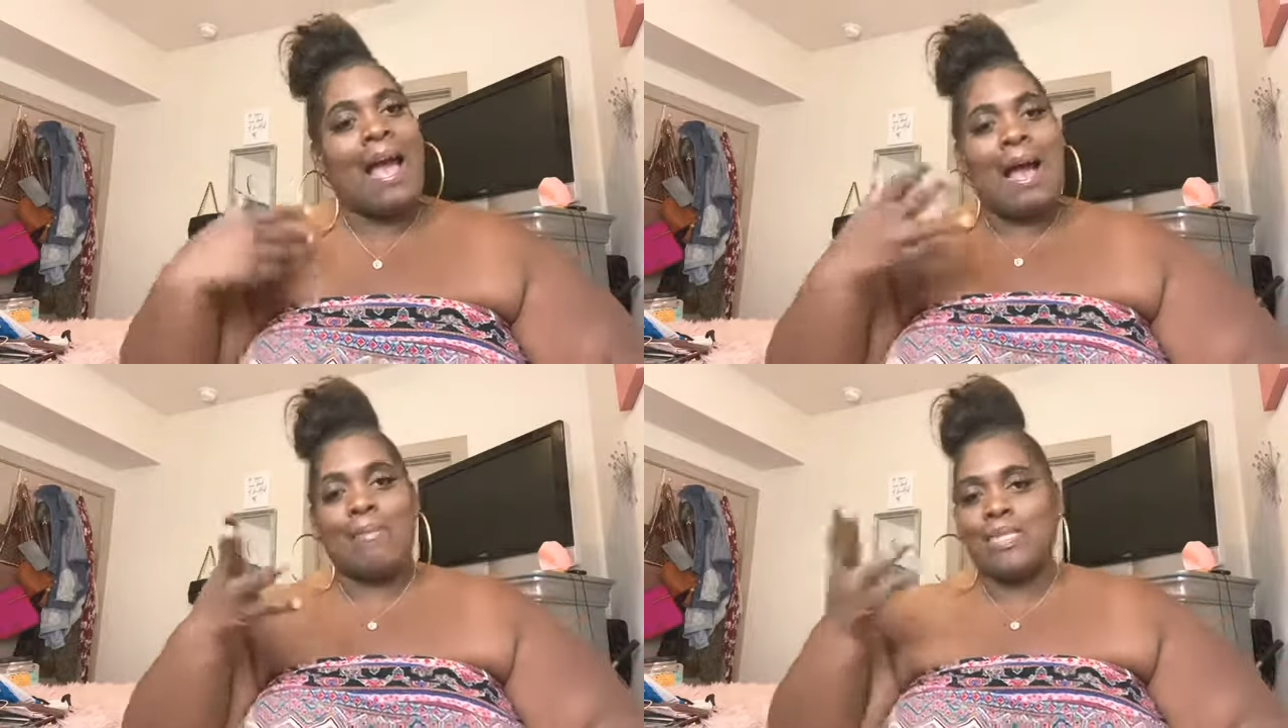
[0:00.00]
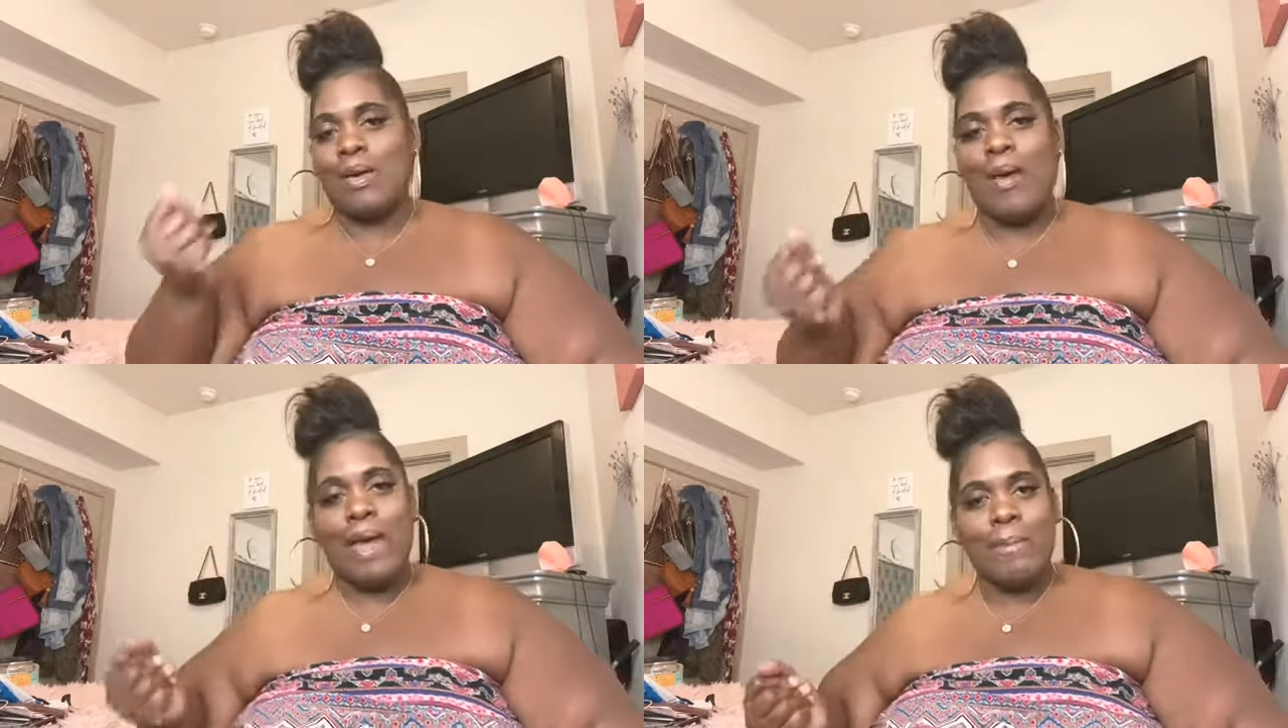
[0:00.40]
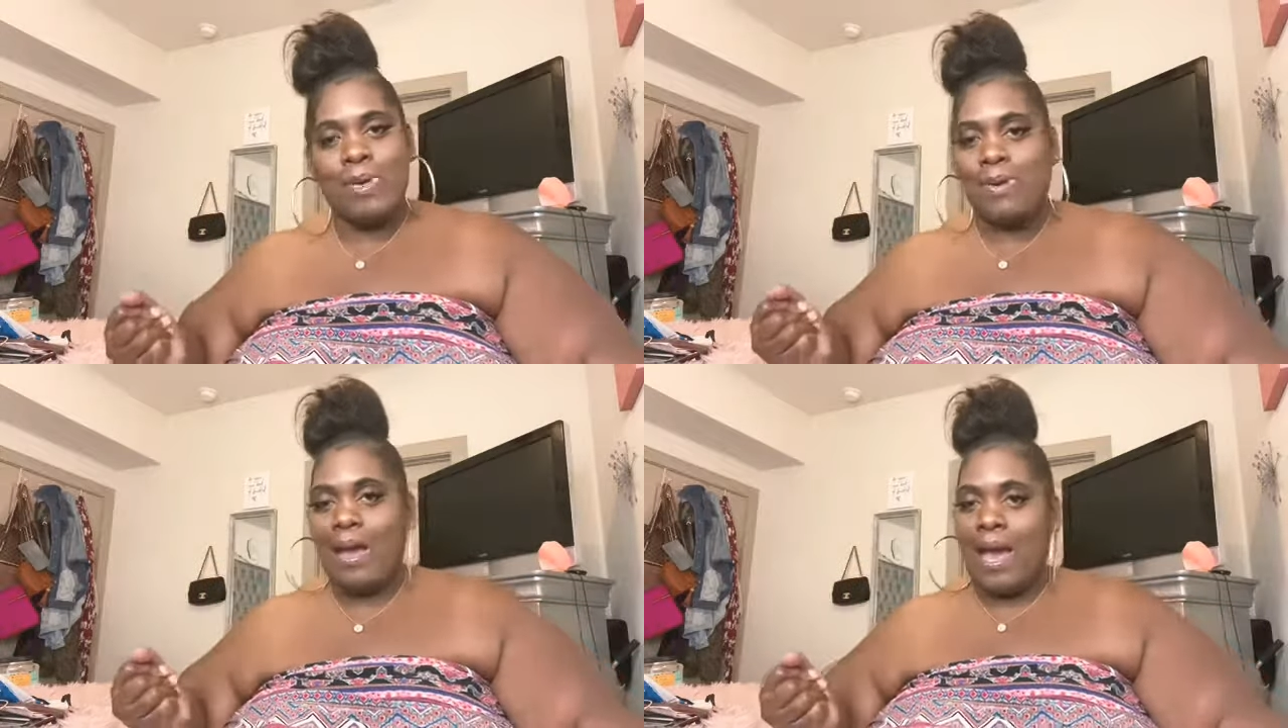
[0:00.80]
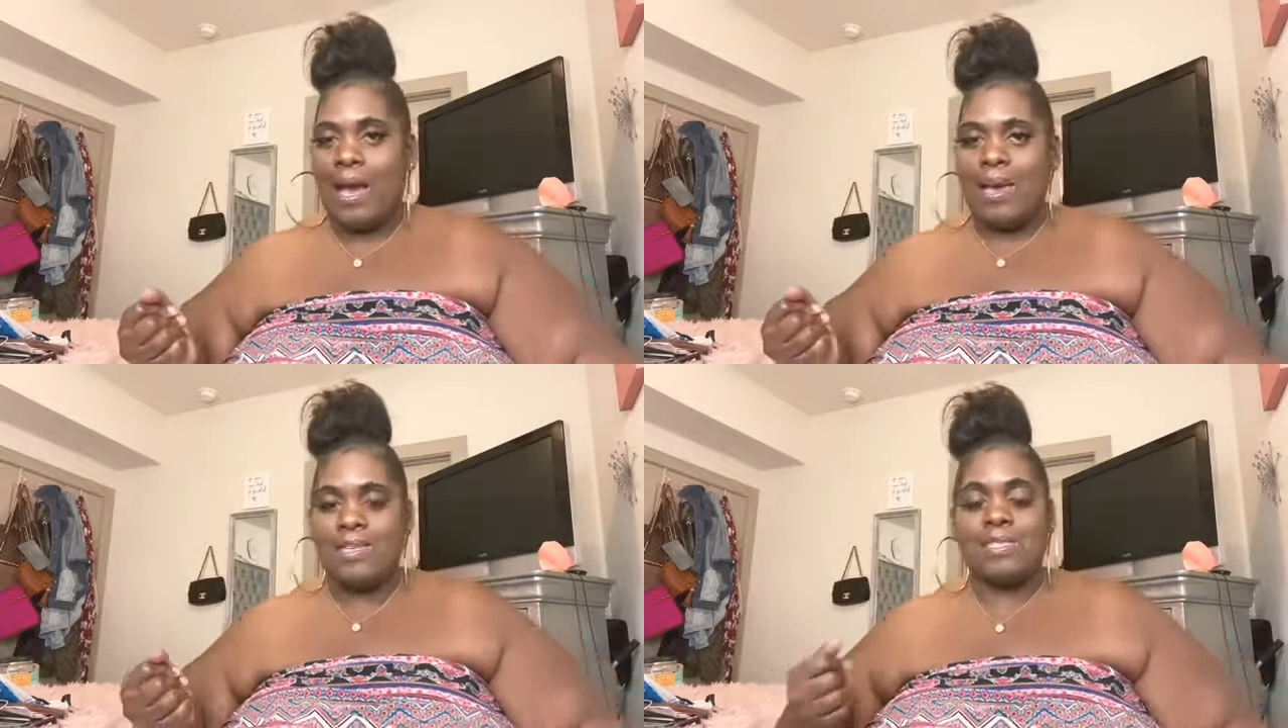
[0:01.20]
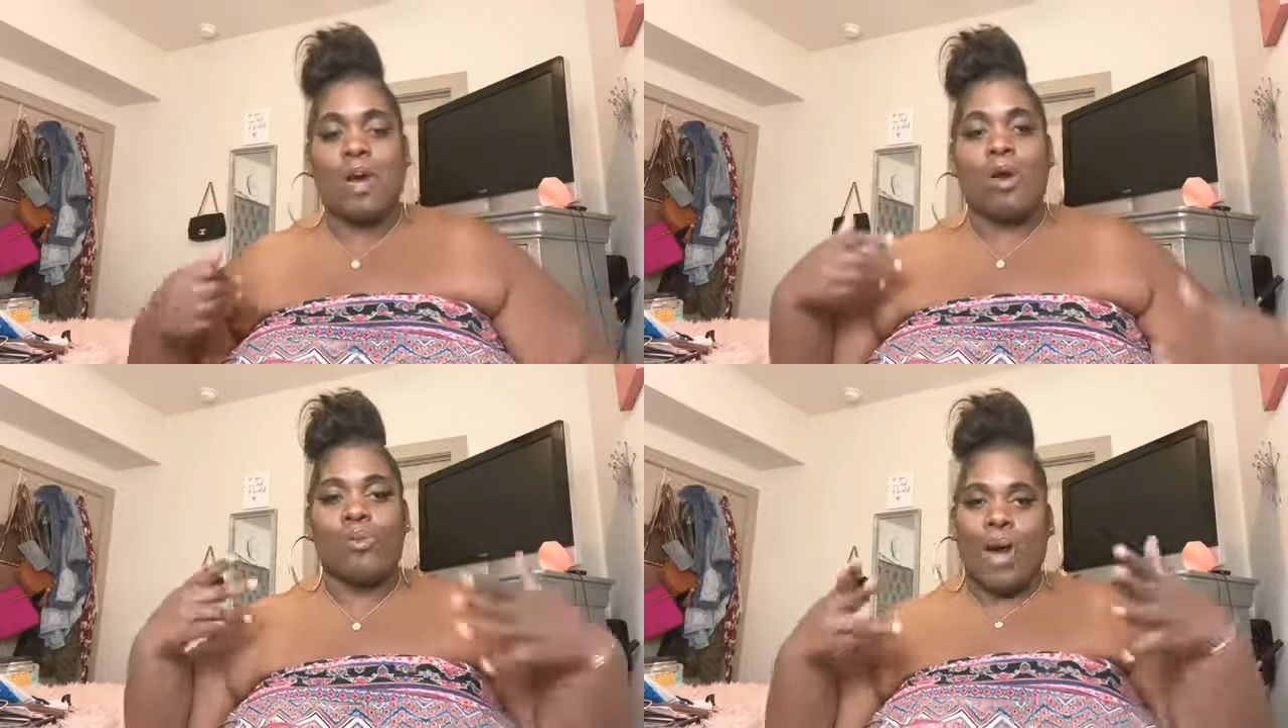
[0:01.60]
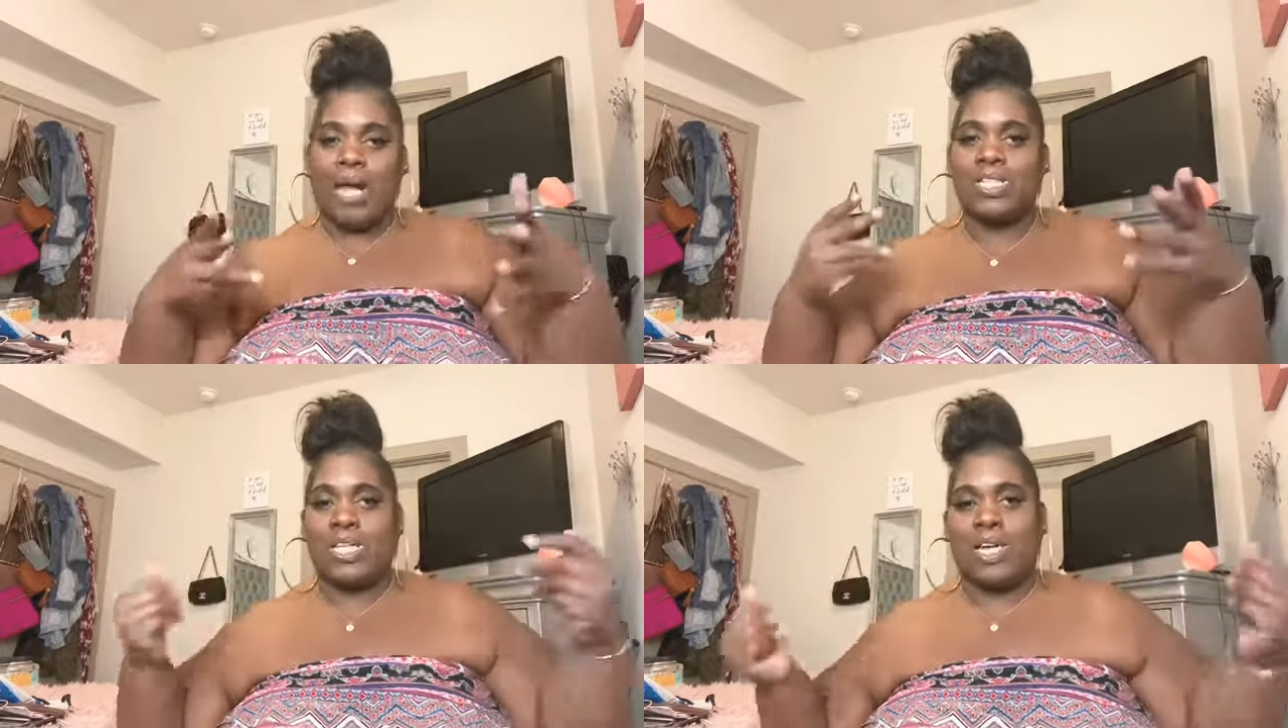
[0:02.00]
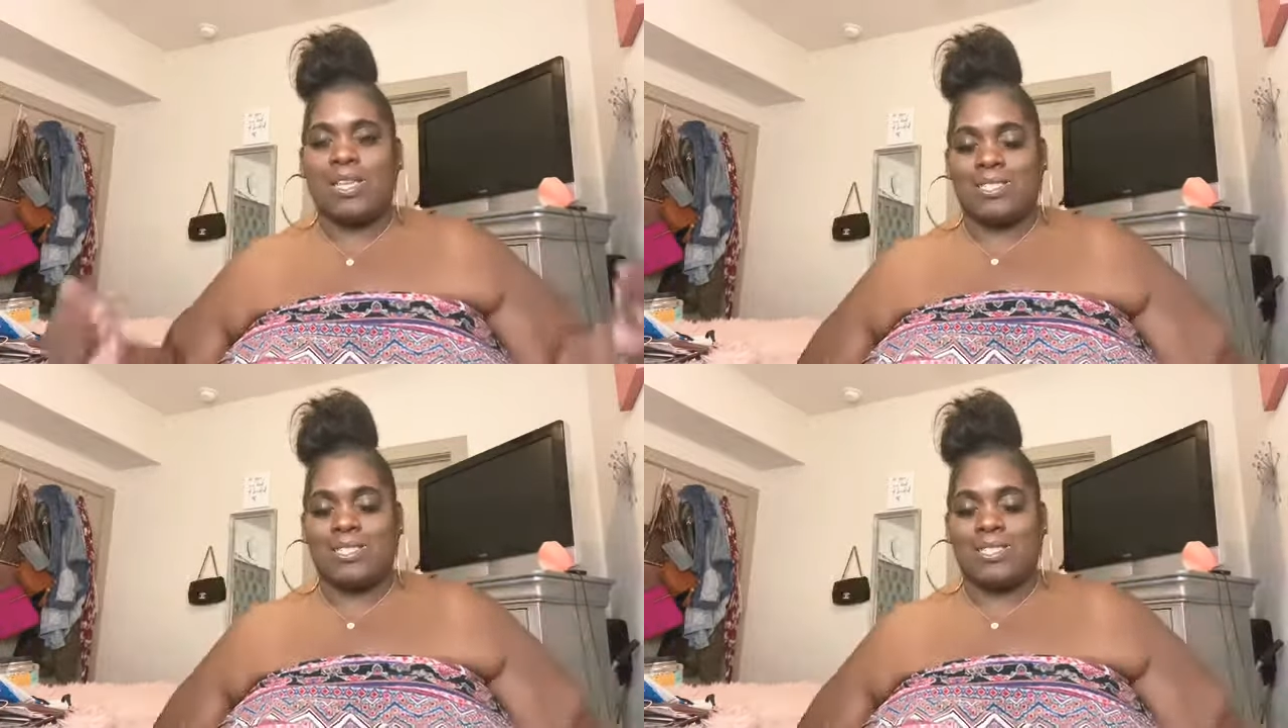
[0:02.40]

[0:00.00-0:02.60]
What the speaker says: I'm so happy you guys are watching.